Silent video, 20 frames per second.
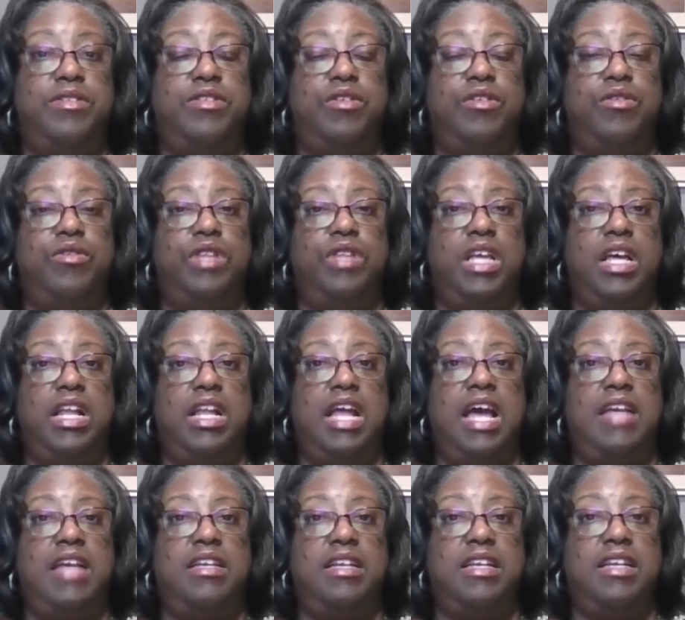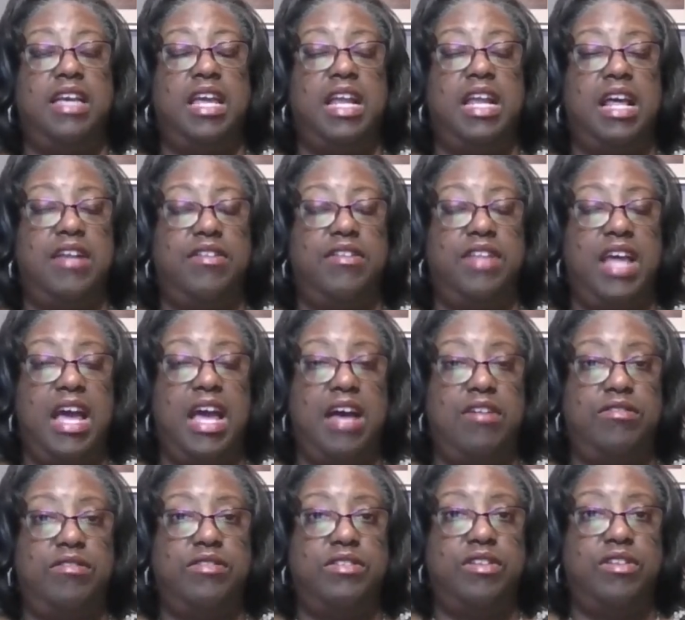so that I can get out of the
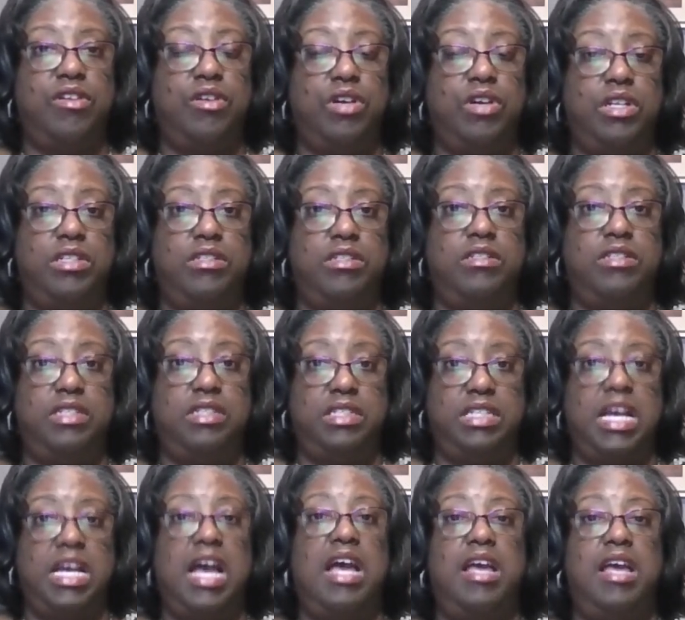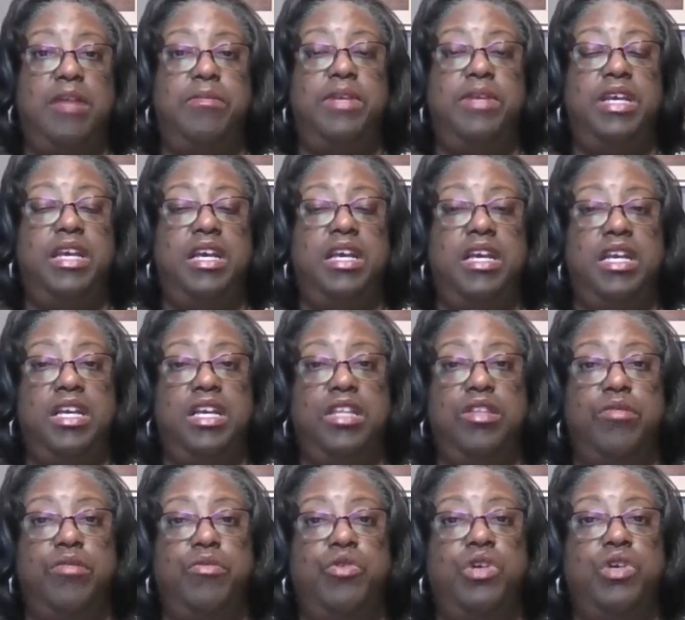house on time
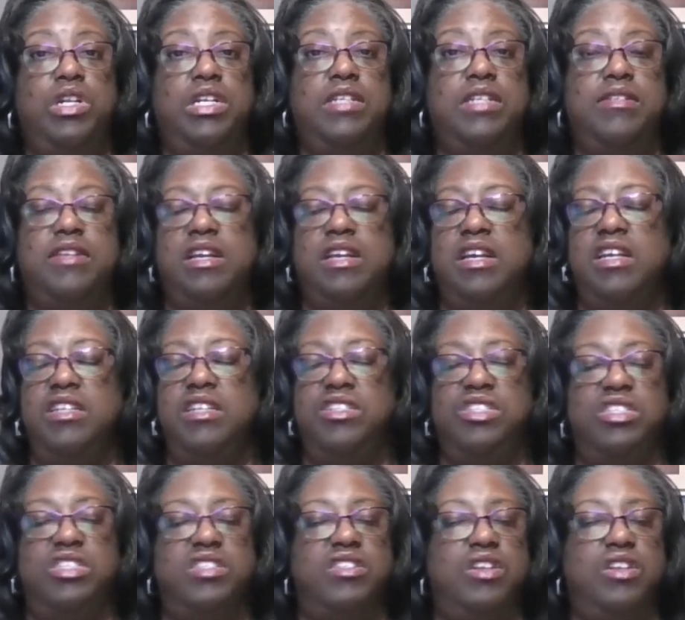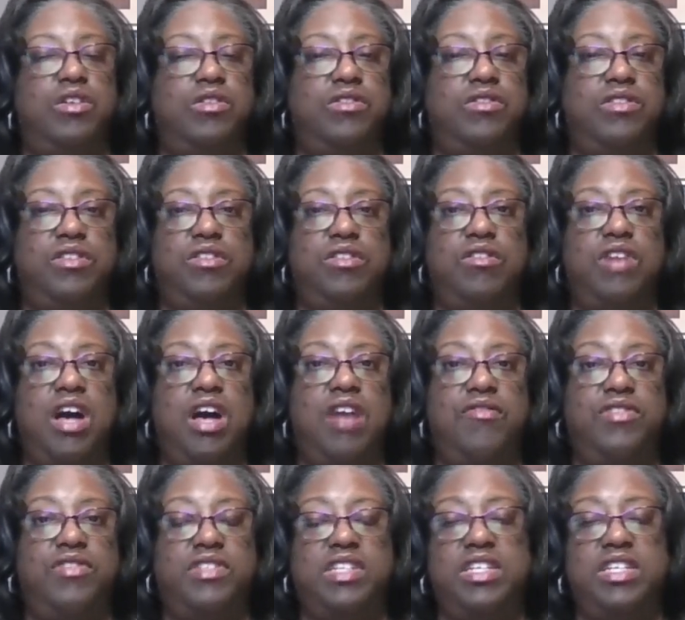in the mornings. And just those little
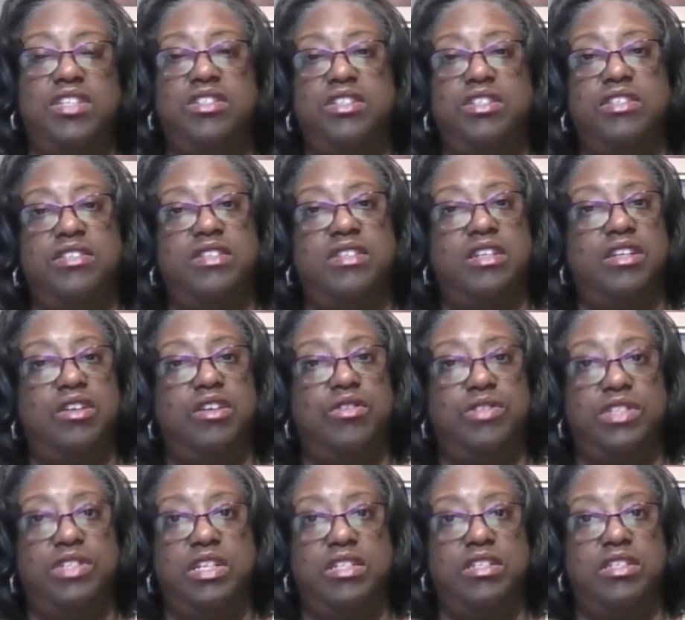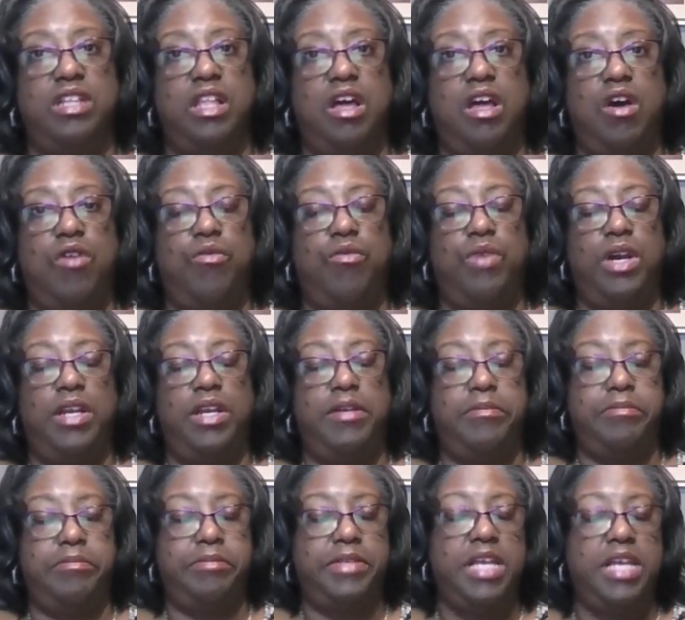conversations can go such a long way.
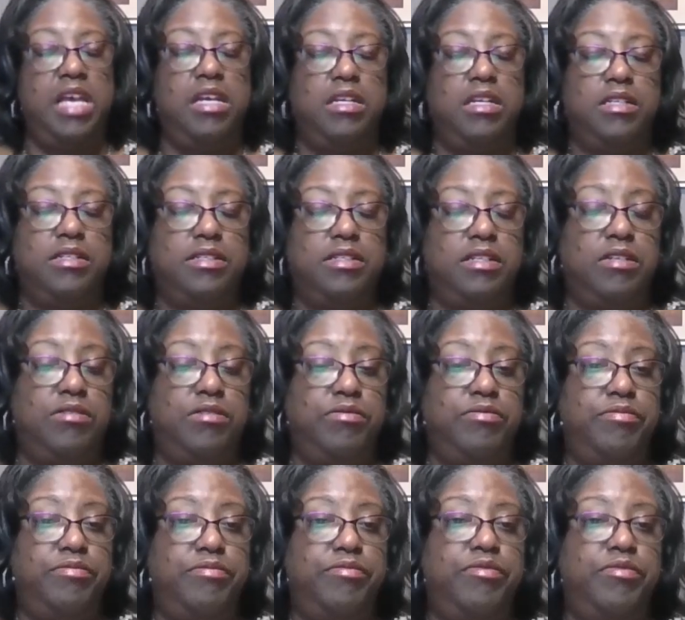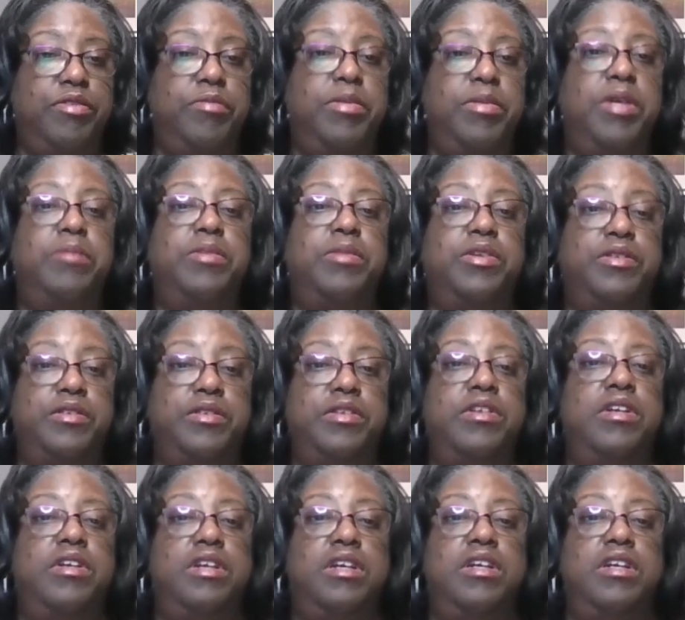So remember
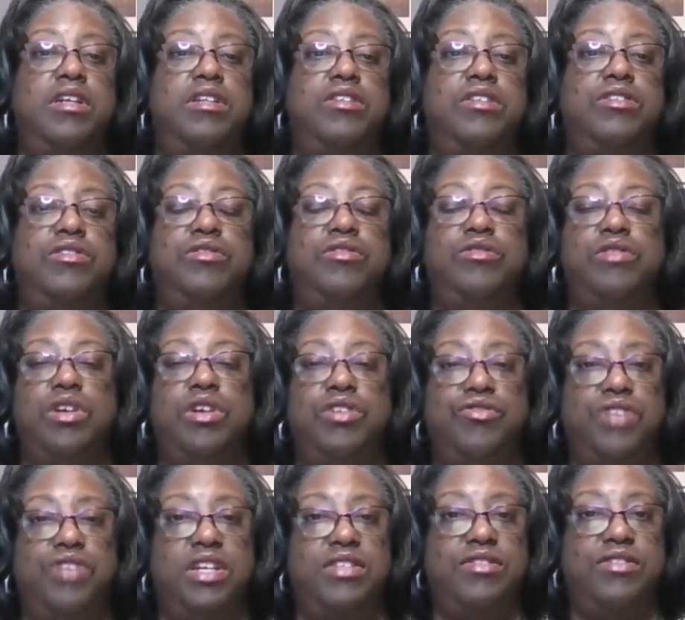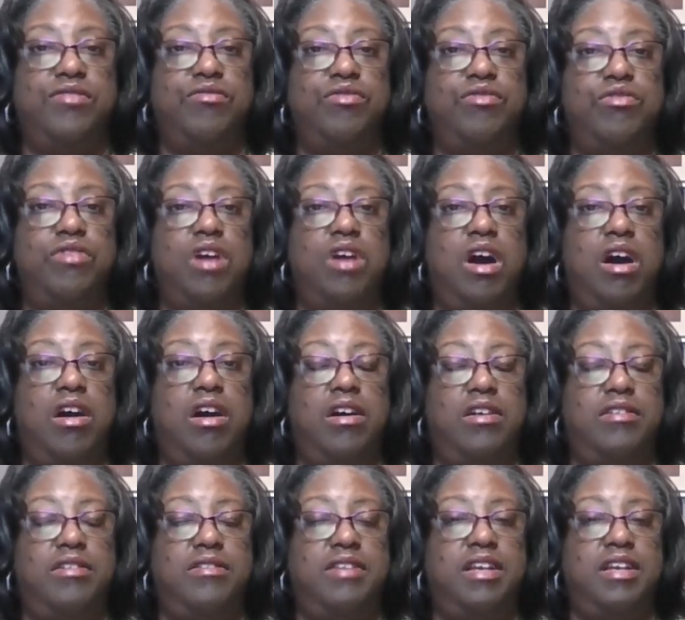to address the root
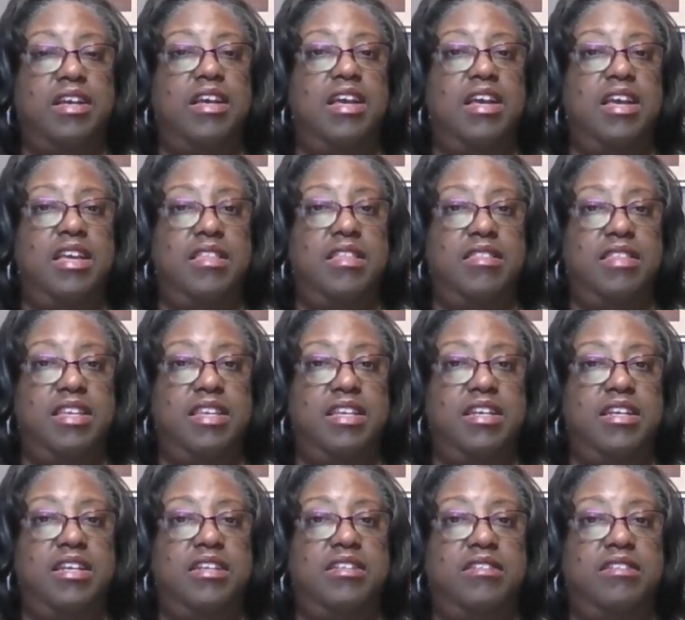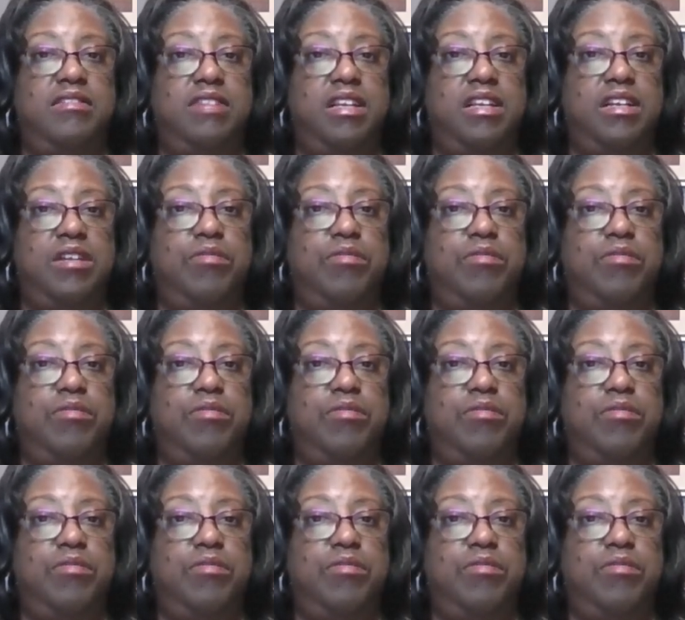cause and then